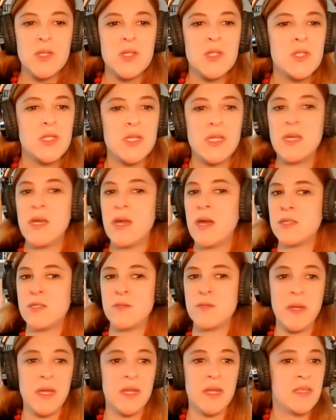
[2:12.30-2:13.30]
she
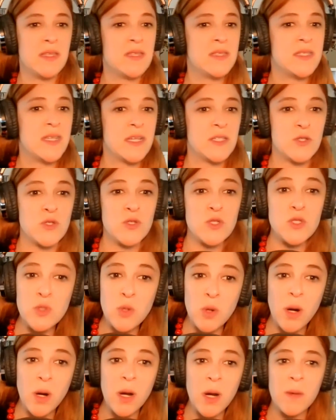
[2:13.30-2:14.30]
has been in the Desert
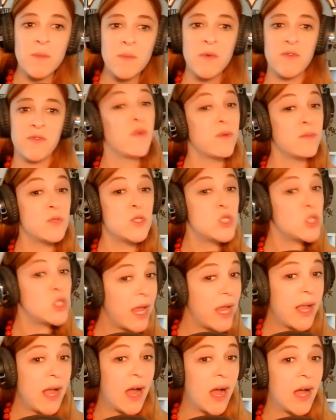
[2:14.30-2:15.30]
Storm, from
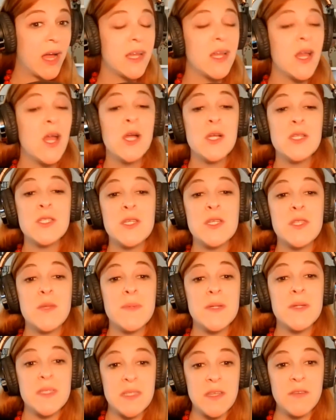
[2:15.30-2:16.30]
Shanghai to the
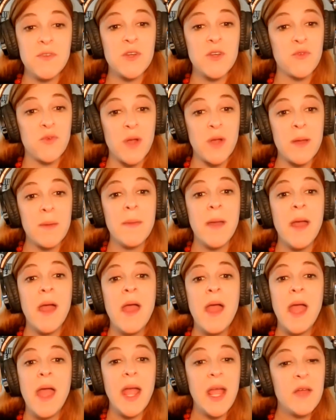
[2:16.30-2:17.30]
Pacific Rim,
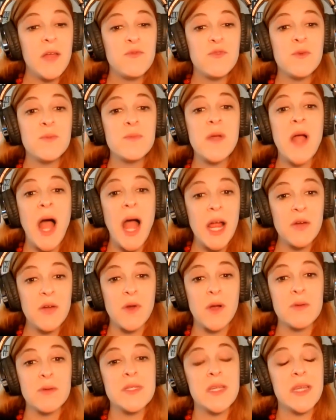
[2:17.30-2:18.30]
and from
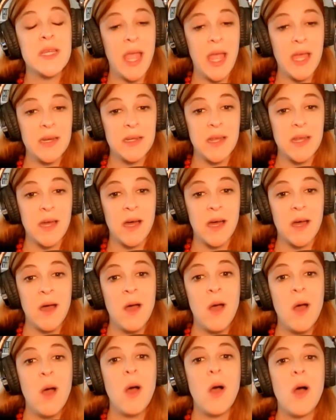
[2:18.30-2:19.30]
Cairo to Canada.
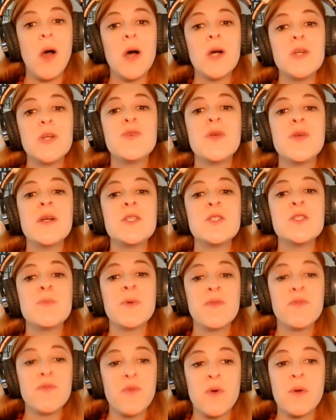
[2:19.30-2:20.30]
Audrey has
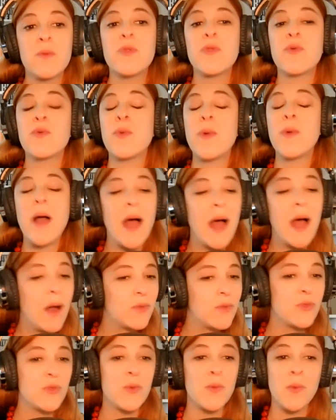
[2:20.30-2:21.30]
performed
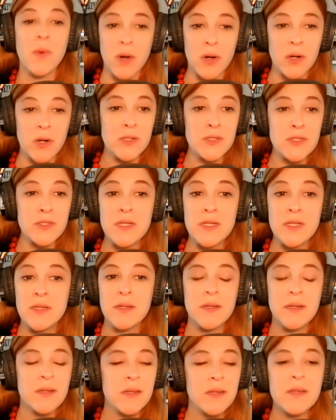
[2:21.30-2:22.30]
throughout the world.
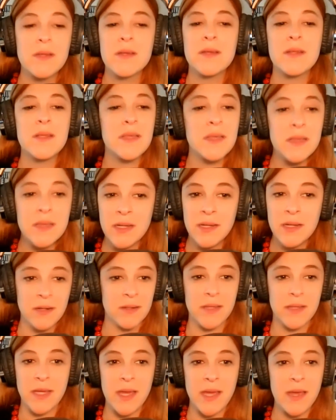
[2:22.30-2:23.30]

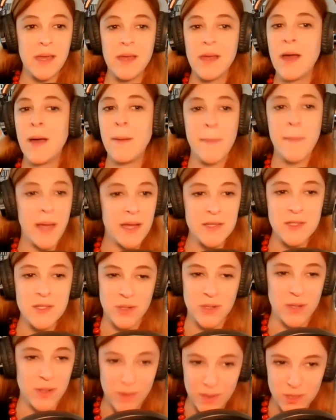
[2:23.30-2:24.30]
Clearly a
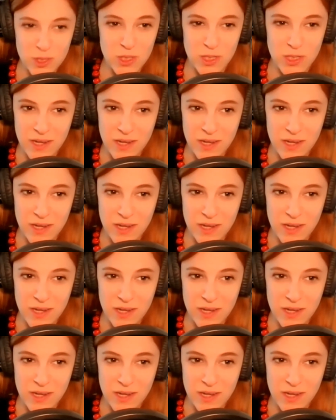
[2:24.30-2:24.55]
master at what she